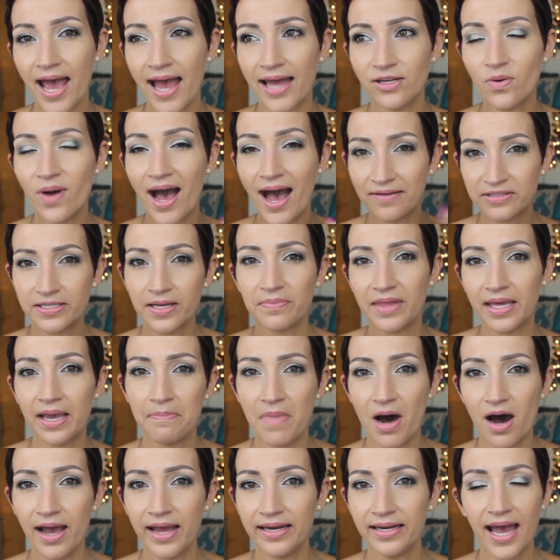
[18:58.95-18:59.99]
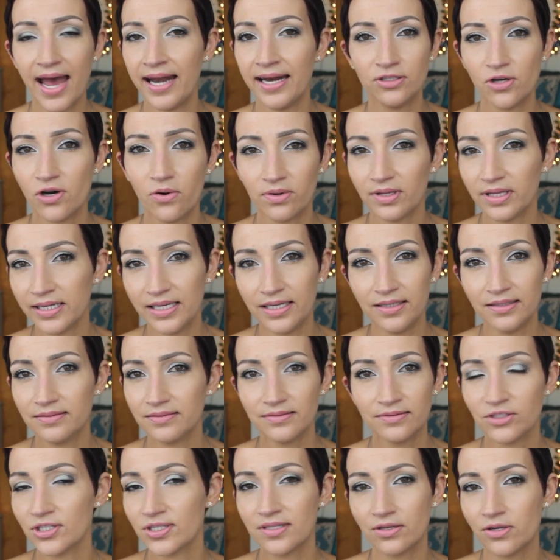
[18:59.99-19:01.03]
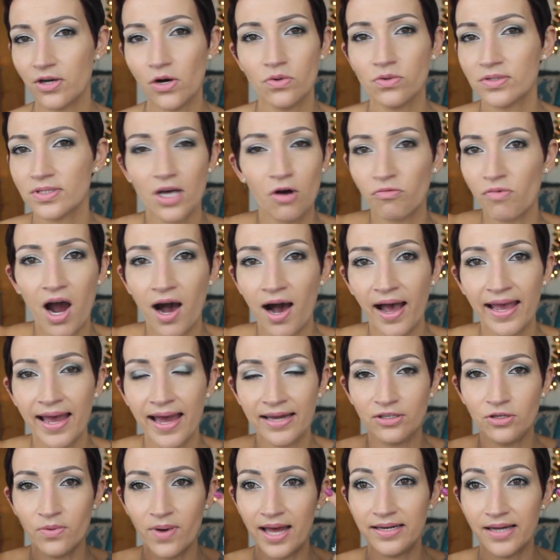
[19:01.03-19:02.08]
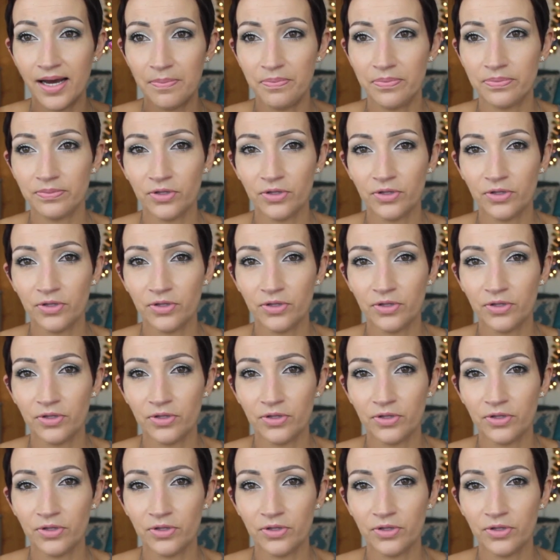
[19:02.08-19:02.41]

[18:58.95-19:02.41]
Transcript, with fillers: and you have something in mind and it totally just goes awry and you end up